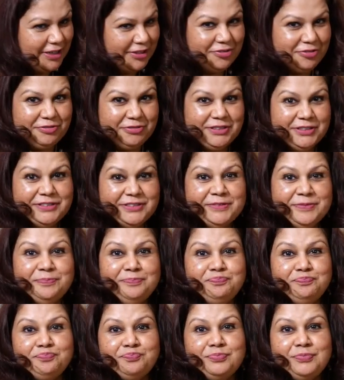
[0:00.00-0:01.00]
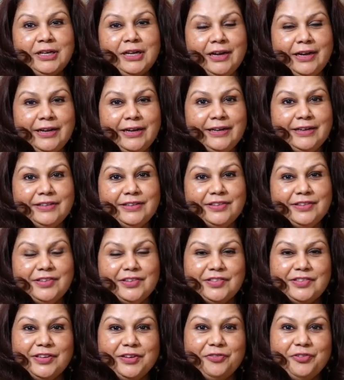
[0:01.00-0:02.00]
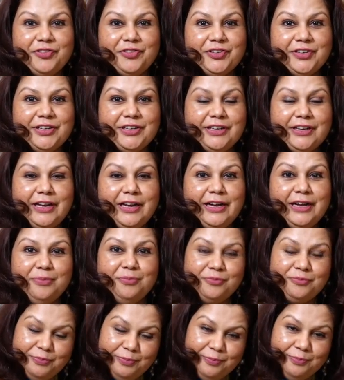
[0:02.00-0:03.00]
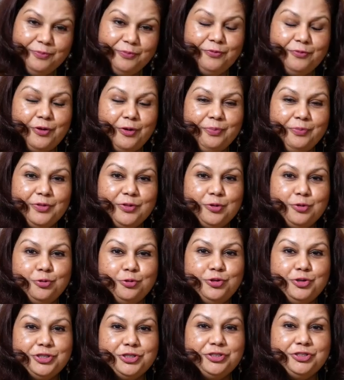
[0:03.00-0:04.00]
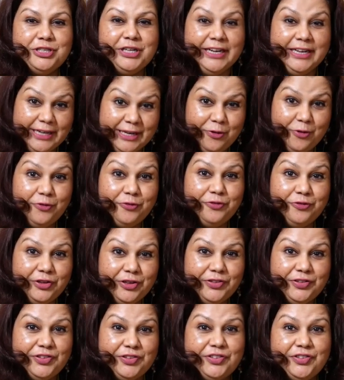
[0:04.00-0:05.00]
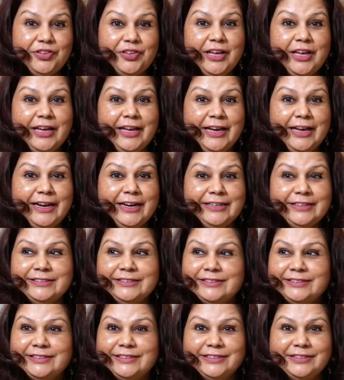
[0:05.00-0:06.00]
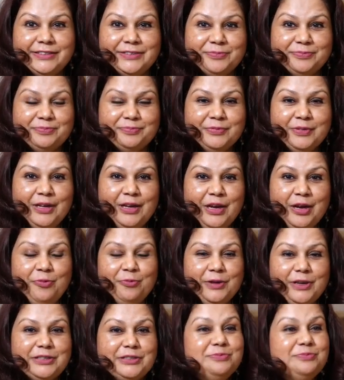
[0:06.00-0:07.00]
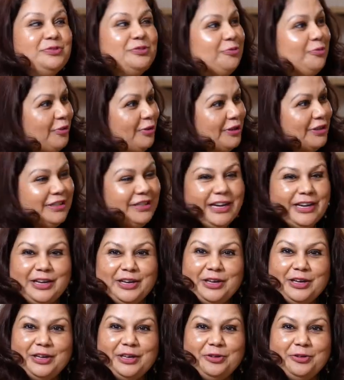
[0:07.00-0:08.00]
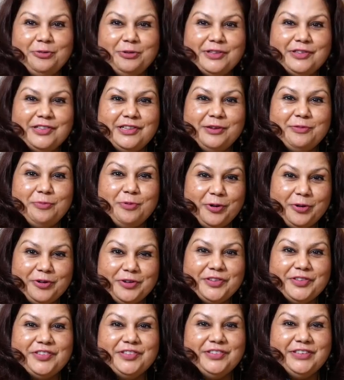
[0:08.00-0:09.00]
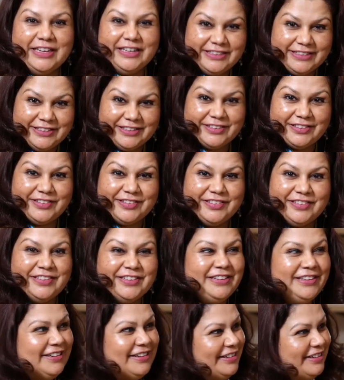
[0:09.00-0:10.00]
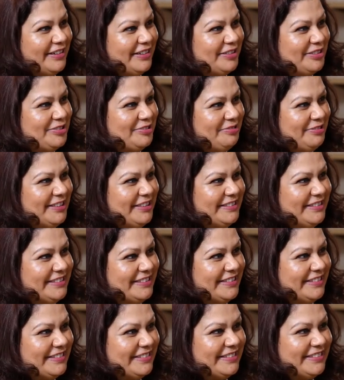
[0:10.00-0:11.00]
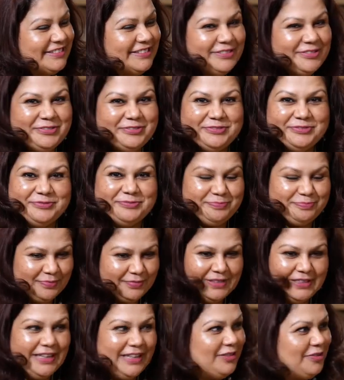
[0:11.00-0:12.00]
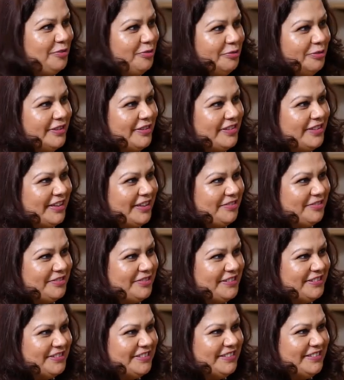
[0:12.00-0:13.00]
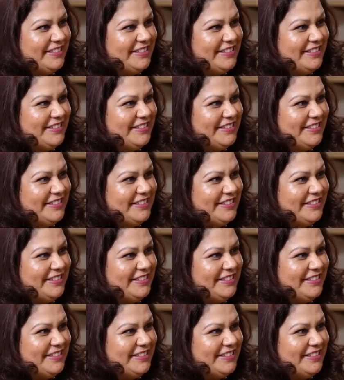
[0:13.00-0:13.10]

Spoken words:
Catherine. Hi, this is Savitha. I'm from Kohta, Chennai office, and welcome to all the Ius Laboris delegates to India. So let's do this, Catherine.